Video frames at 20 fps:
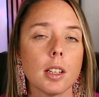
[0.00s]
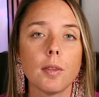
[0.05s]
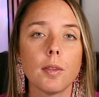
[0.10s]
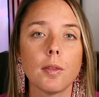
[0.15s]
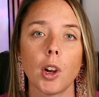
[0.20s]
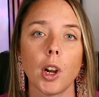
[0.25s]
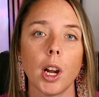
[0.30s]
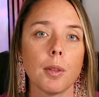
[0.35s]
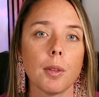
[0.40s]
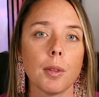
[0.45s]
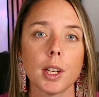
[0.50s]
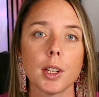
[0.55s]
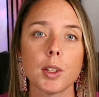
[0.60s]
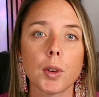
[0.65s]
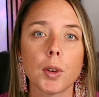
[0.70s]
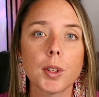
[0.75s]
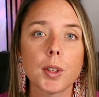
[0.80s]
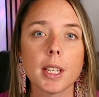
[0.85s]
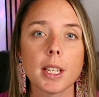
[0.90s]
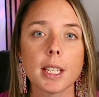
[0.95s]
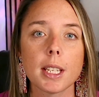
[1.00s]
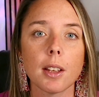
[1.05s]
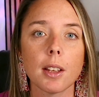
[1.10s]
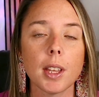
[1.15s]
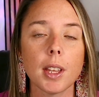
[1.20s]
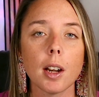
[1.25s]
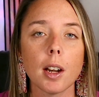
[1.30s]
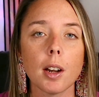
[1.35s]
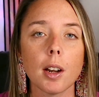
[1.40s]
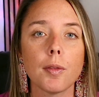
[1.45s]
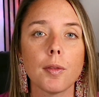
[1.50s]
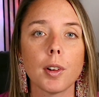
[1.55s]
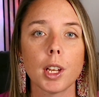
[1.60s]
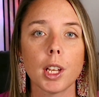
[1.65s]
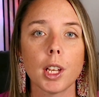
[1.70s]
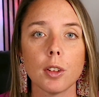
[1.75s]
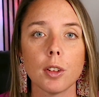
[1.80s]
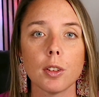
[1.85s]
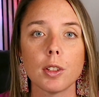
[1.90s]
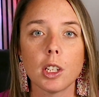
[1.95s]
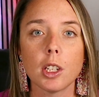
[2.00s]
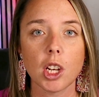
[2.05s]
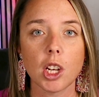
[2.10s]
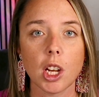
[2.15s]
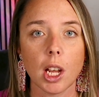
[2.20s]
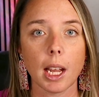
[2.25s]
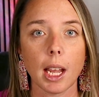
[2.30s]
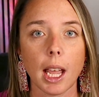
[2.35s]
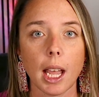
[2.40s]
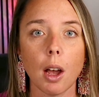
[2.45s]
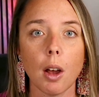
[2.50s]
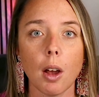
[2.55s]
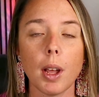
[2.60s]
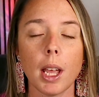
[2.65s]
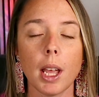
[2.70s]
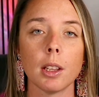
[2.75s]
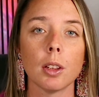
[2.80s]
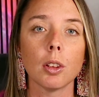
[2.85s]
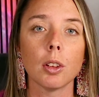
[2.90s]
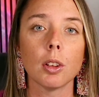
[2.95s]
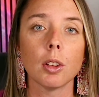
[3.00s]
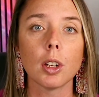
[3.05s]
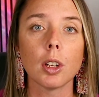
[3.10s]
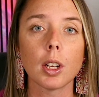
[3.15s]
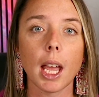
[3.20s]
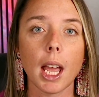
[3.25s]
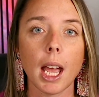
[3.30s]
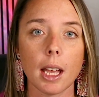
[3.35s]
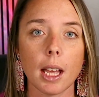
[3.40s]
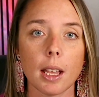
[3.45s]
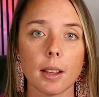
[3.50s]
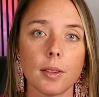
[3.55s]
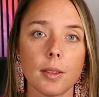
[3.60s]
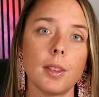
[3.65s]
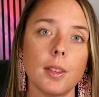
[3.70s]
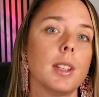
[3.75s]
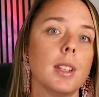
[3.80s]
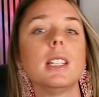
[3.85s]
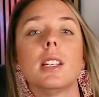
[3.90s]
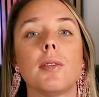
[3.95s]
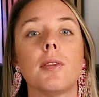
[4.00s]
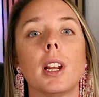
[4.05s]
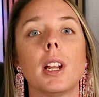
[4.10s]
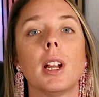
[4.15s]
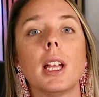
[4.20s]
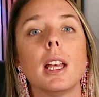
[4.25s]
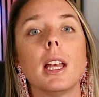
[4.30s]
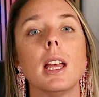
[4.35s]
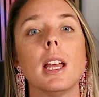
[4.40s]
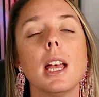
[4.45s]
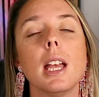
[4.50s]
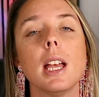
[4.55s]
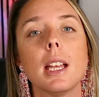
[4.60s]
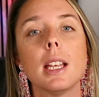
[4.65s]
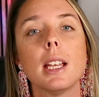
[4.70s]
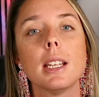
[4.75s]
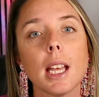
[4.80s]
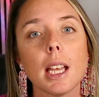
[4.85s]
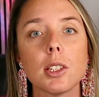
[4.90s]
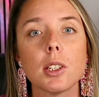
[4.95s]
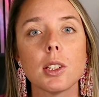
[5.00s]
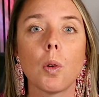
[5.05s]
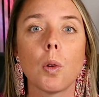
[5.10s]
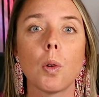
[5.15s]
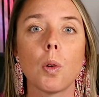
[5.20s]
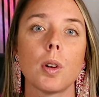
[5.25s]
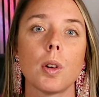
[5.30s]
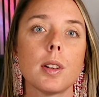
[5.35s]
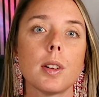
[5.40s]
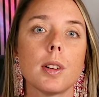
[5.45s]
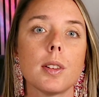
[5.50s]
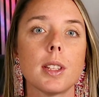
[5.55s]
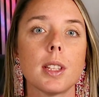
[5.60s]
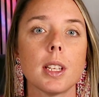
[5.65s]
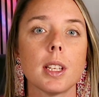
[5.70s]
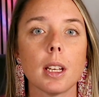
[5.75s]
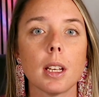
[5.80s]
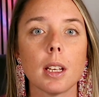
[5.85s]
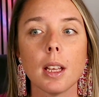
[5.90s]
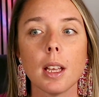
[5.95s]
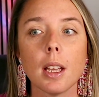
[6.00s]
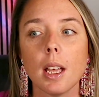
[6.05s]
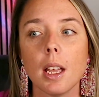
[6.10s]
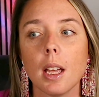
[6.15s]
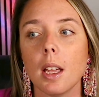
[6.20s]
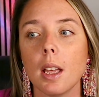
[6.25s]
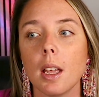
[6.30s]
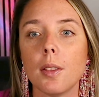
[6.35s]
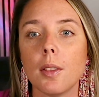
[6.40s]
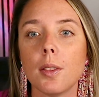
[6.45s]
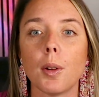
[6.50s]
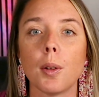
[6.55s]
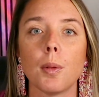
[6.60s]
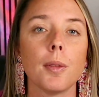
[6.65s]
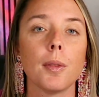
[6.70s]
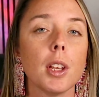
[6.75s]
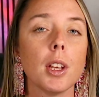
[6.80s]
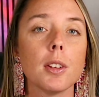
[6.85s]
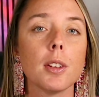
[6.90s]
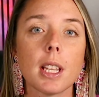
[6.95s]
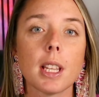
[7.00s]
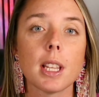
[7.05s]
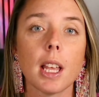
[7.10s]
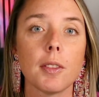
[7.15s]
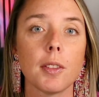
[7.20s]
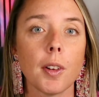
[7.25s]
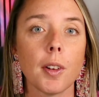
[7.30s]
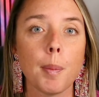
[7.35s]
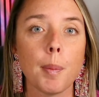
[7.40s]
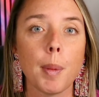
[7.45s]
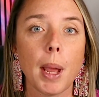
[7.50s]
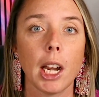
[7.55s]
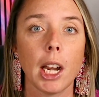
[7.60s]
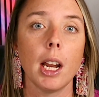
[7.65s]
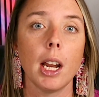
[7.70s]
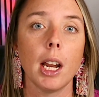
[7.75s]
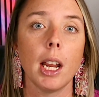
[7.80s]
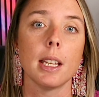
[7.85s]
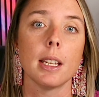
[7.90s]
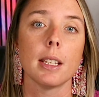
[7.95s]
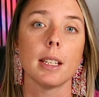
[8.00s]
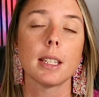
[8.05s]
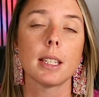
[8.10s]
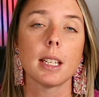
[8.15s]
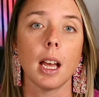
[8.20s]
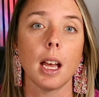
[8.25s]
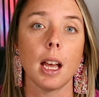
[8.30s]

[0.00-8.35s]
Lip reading: of great resources out there for you to check out and look at the different test scores, the reviews left from parents,